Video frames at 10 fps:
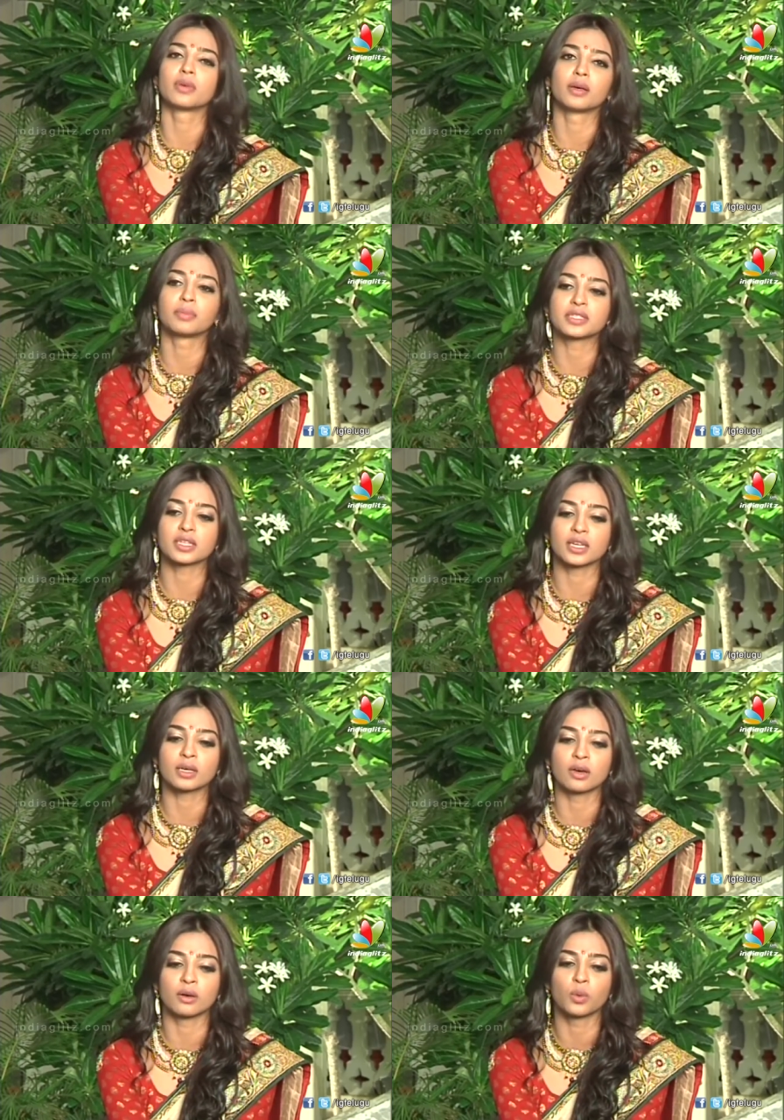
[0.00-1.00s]

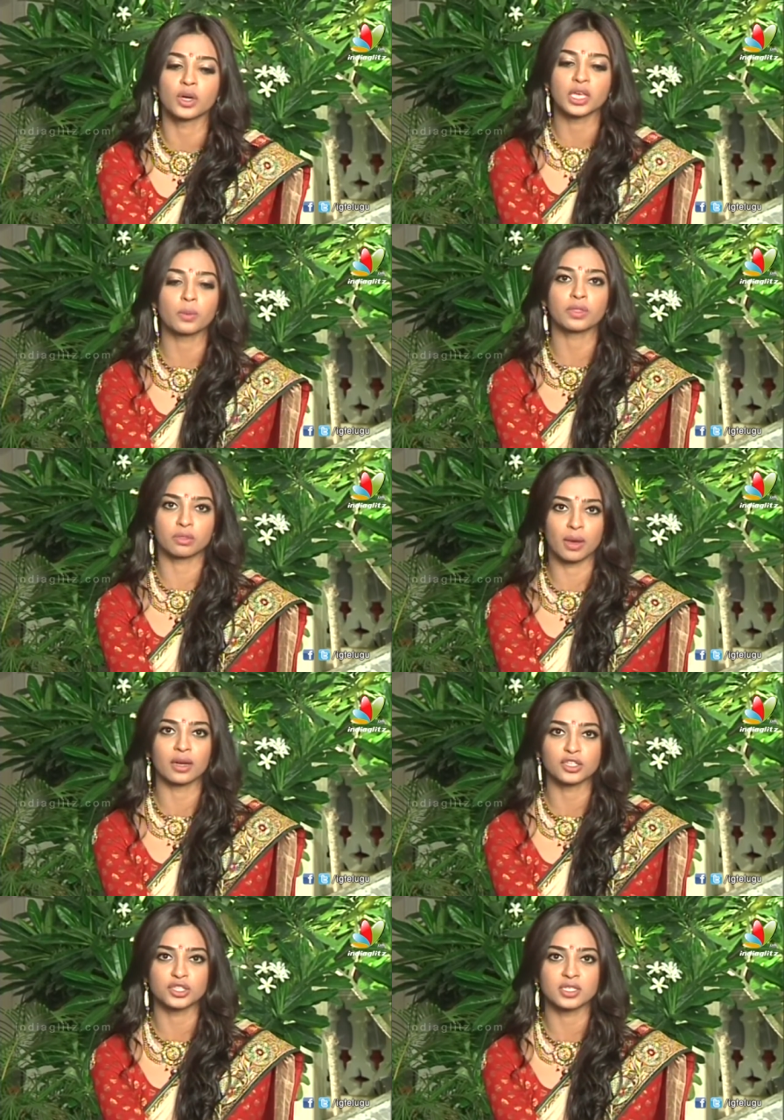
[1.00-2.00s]
basically uh, working with
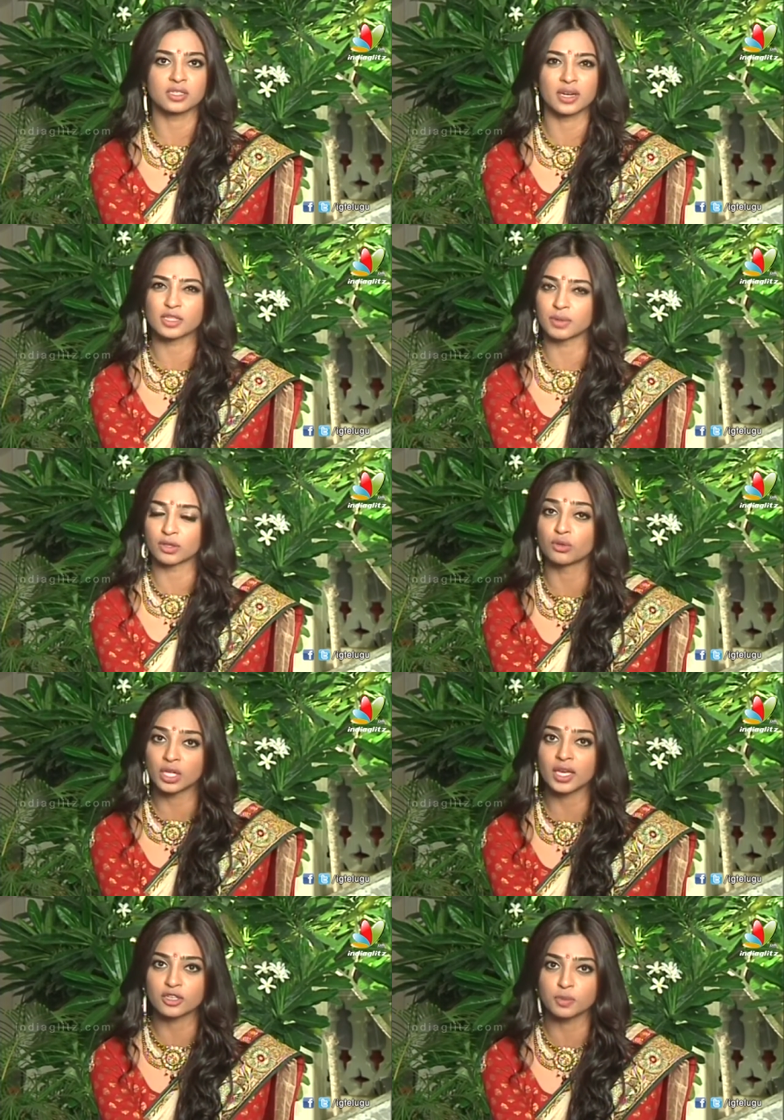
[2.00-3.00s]
Balakrishna sir has been a
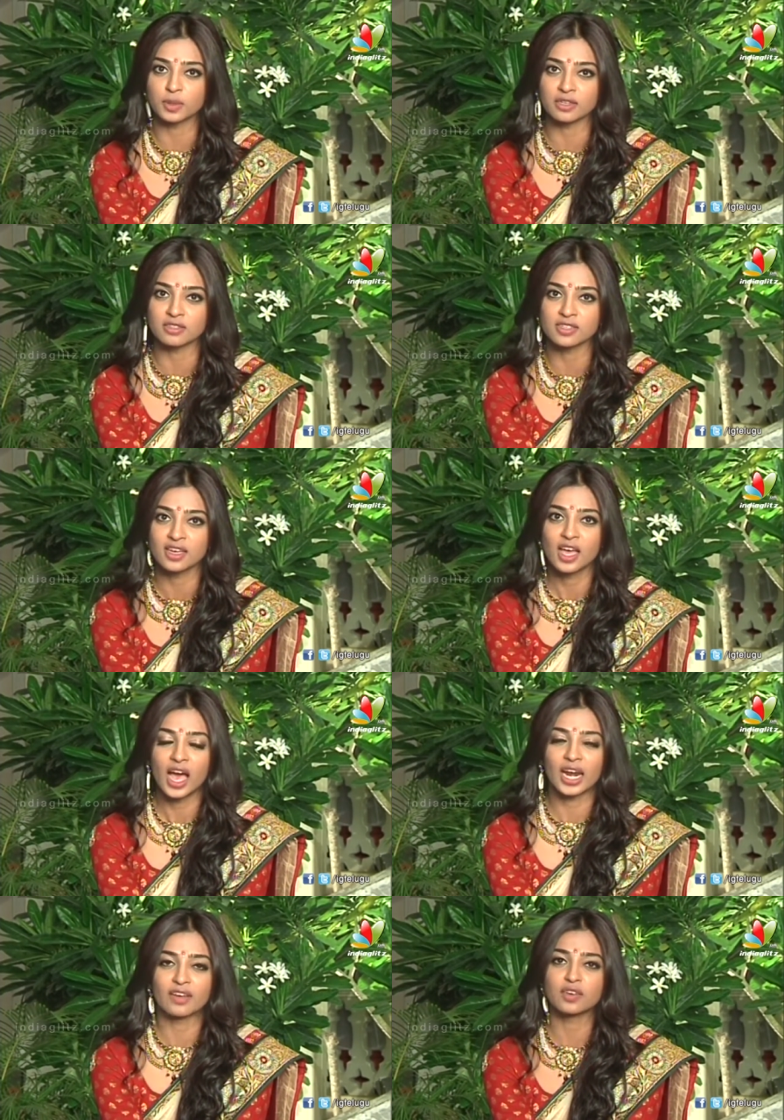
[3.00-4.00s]
unique experience
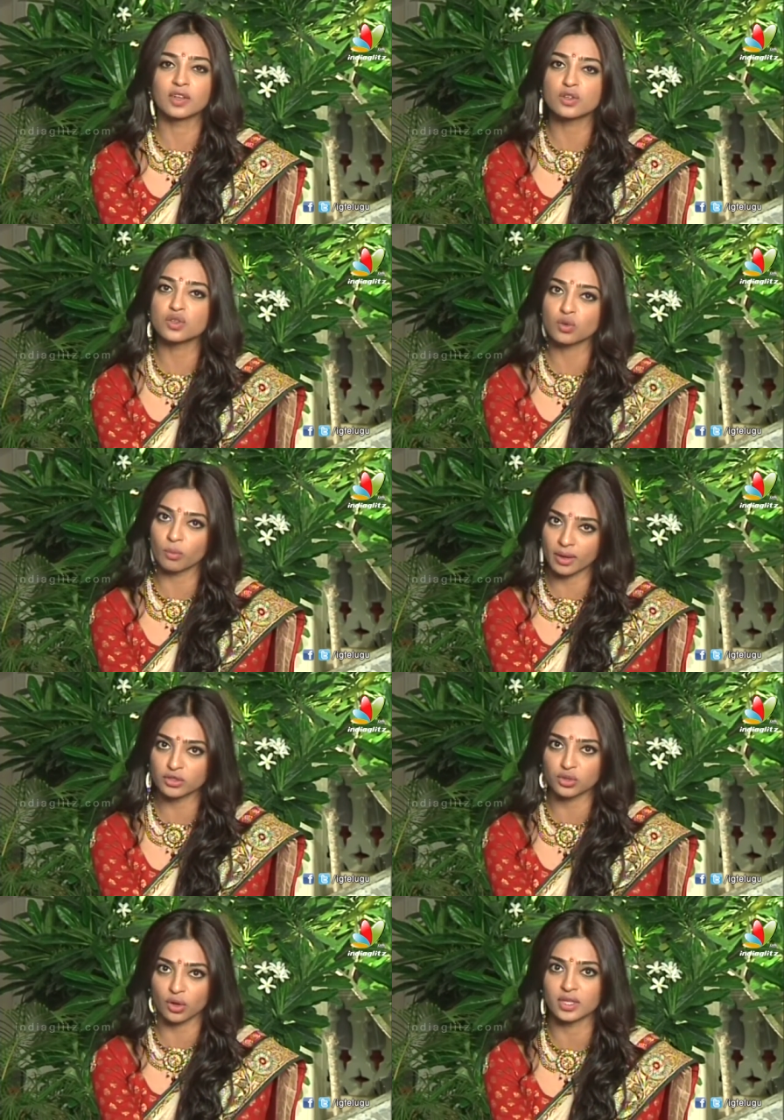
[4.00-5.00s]
and I've learned so
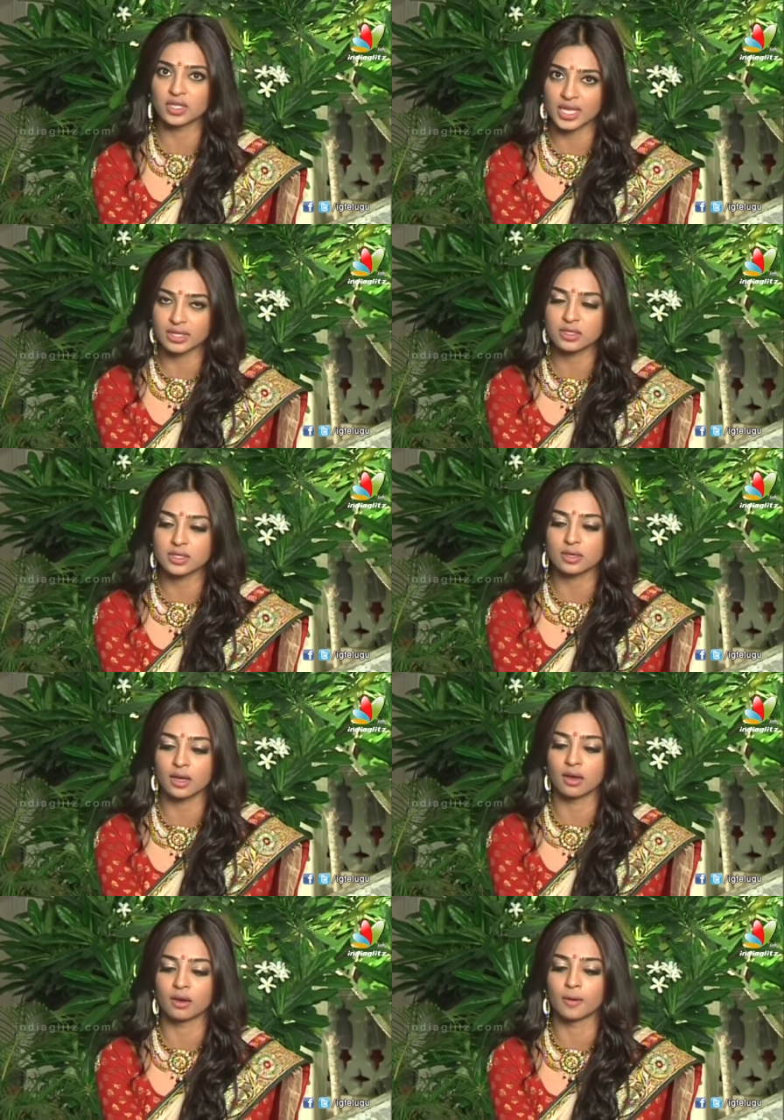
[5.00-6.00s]
much on the sets
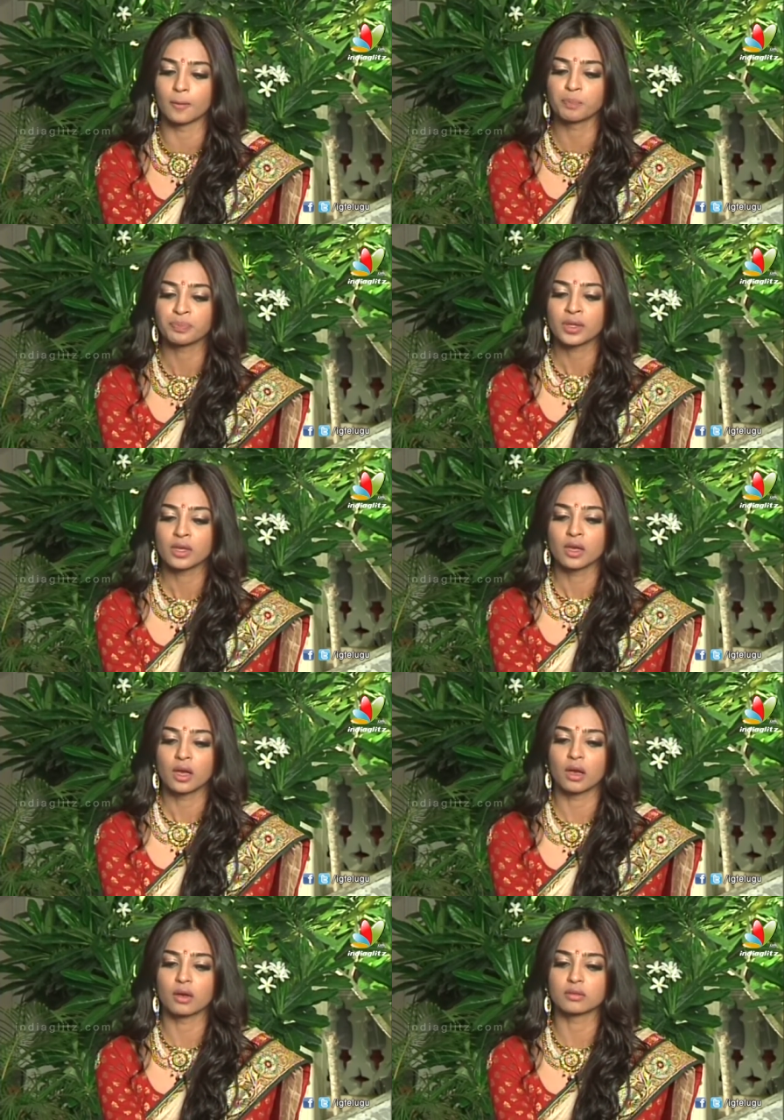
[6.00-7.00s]
uh,
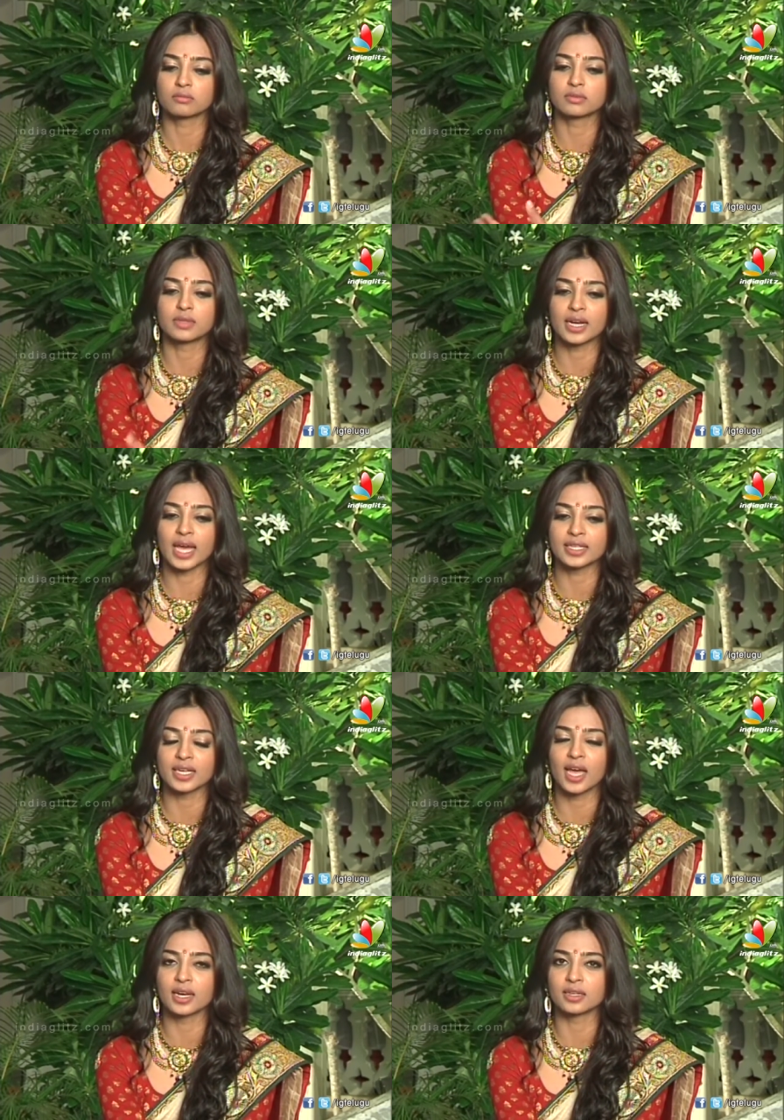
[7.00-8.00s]
uh, that I
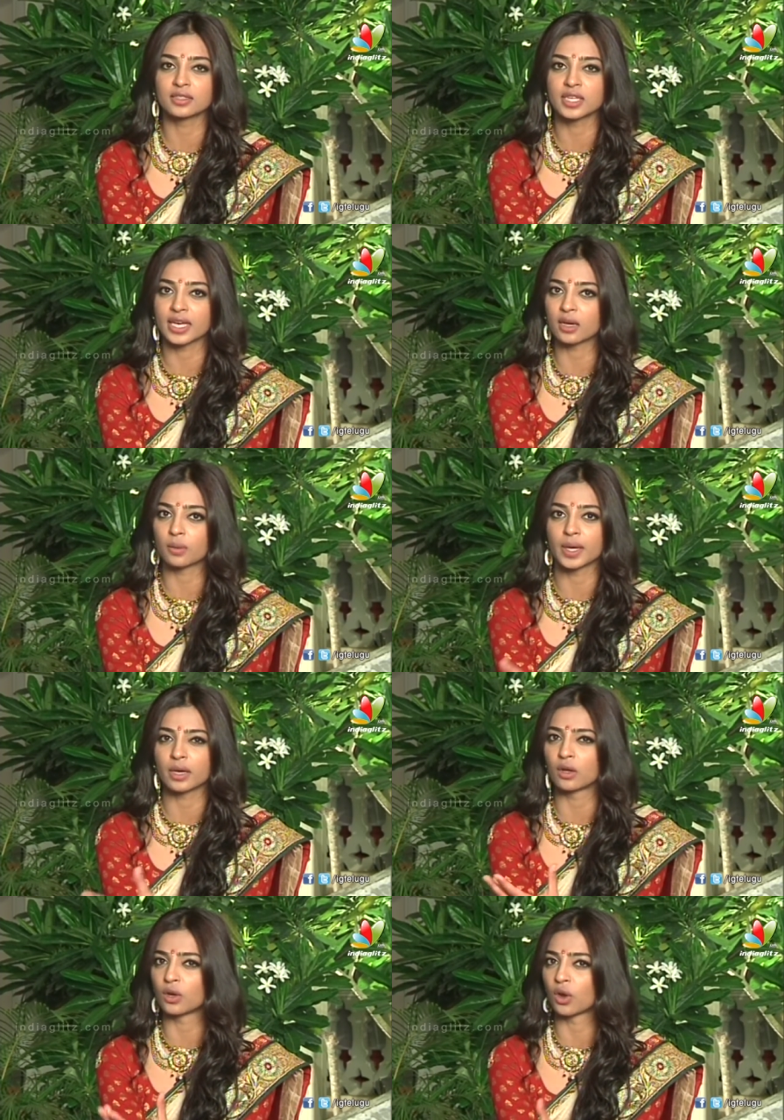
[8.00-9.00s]
think I'll take away
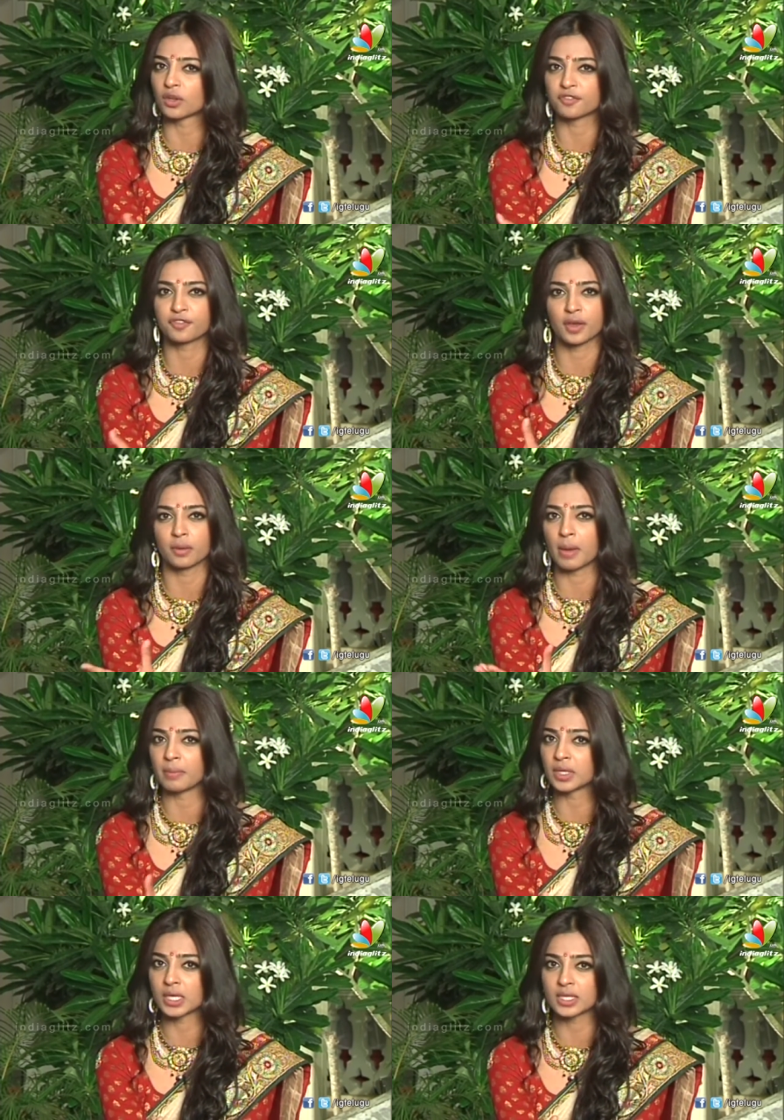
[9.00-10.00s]
a lot of
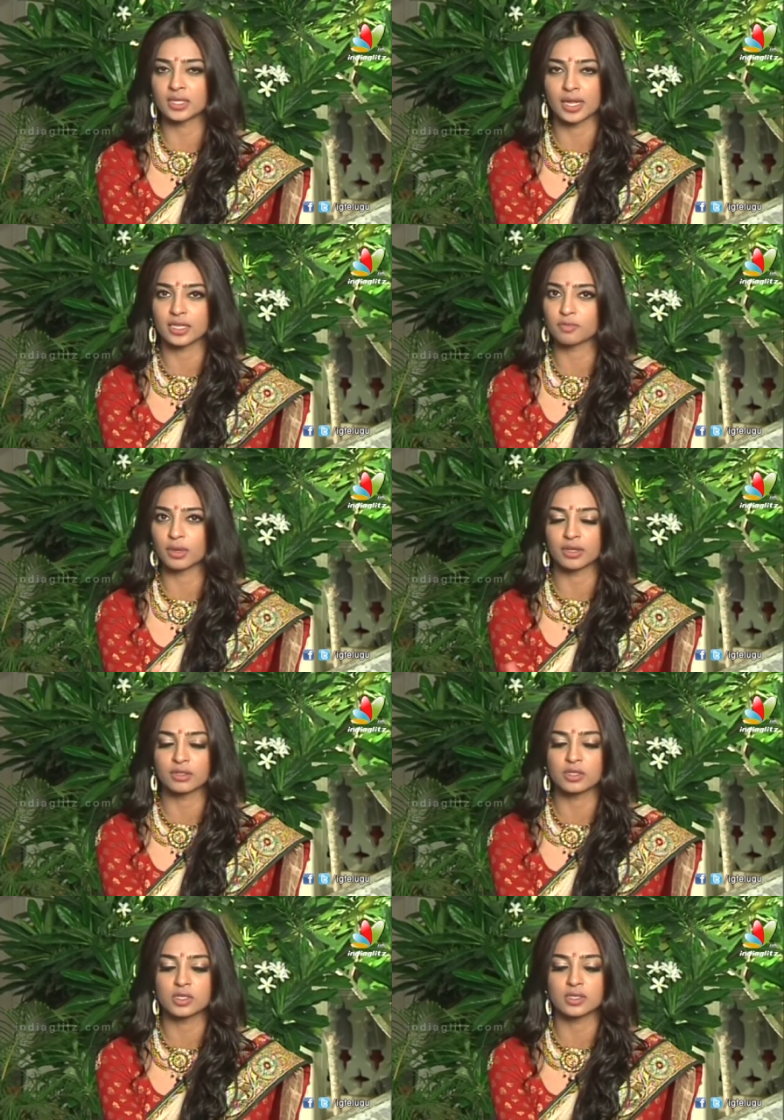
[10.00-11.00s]
memories and
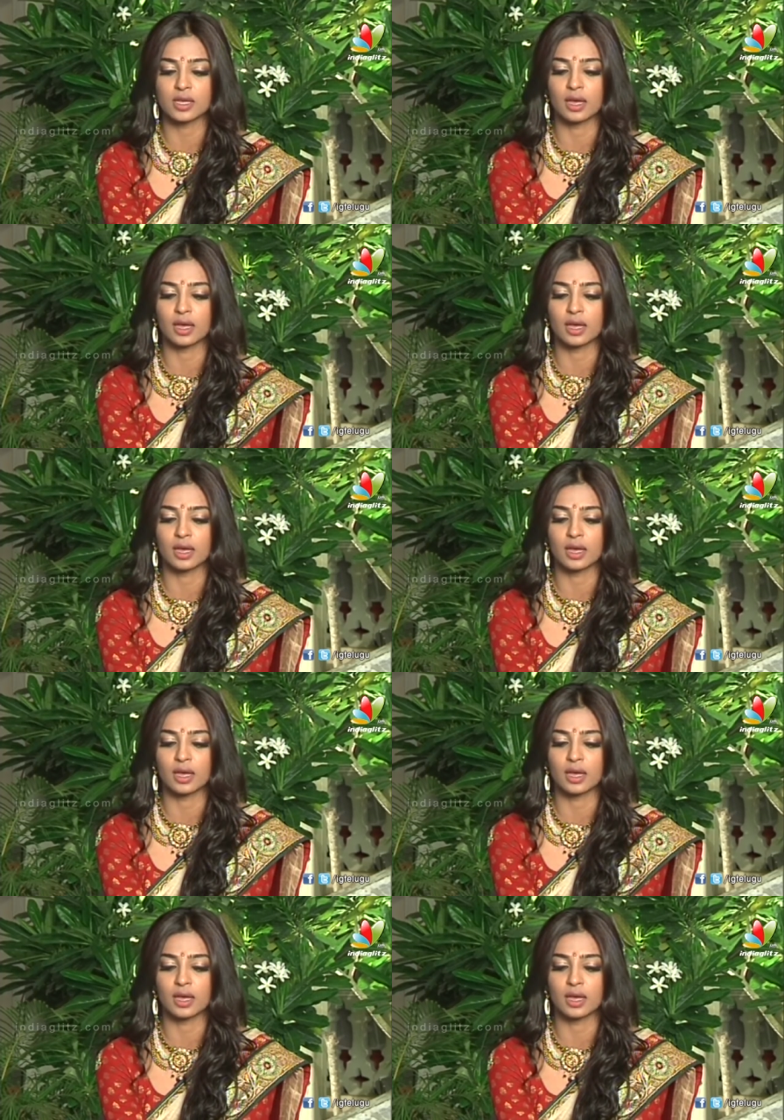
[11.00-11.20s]
experience